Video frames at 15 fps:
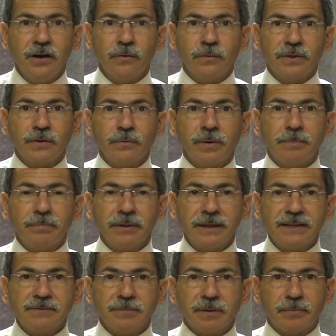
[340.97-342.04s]
with a
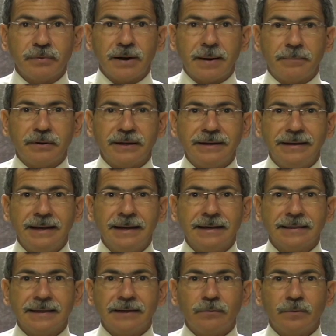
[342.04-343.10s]
replacement property
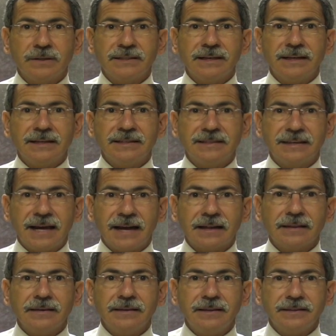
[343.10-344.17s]
that was
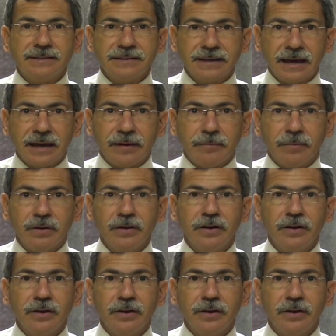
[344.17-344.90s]
exactly the same